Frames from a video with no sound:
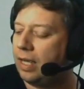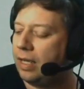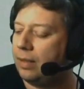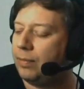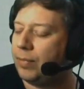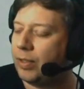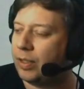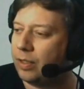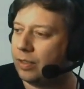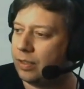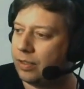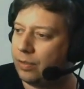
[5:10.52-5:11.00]

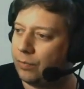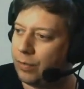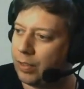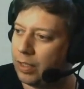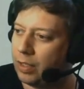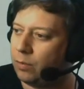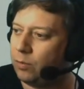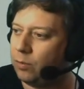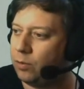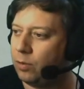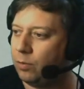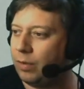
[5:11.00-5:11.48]
because if we
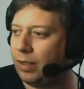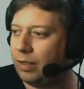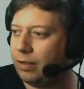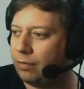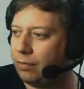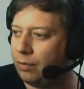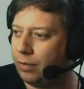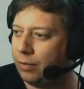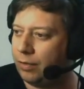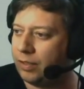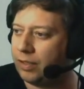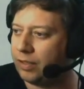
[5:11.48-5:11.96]
go all the way
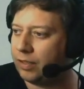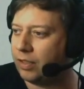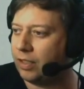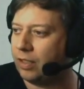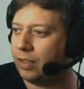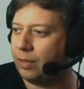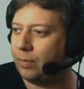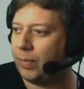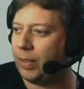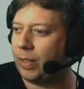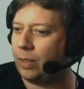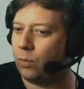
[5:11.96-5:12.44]
through, this is going
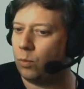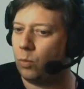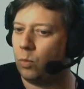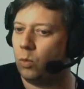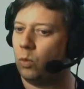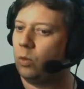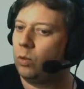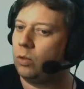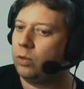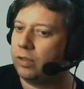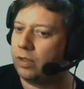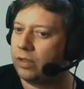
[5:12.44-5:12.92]
to be a
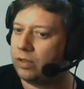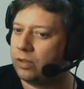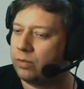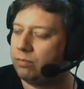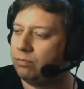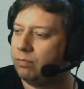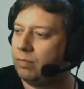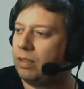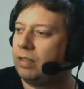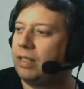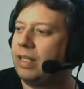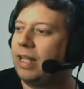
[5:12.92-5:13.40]
wall that's
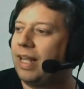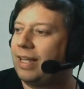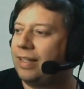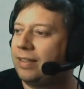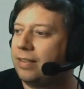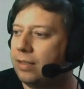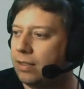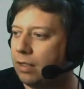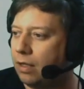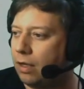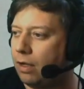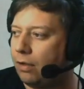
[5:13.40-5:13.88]
less
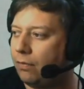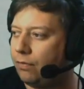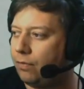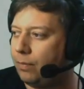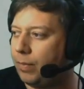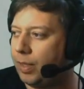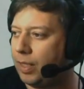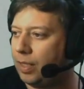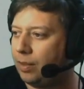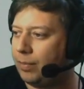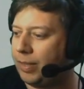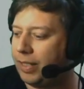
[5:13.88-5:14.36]
than 0.5
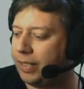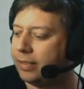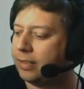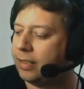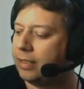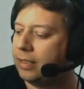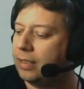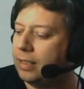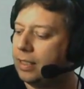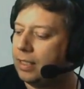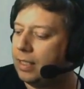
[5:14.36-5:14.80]
millimeter,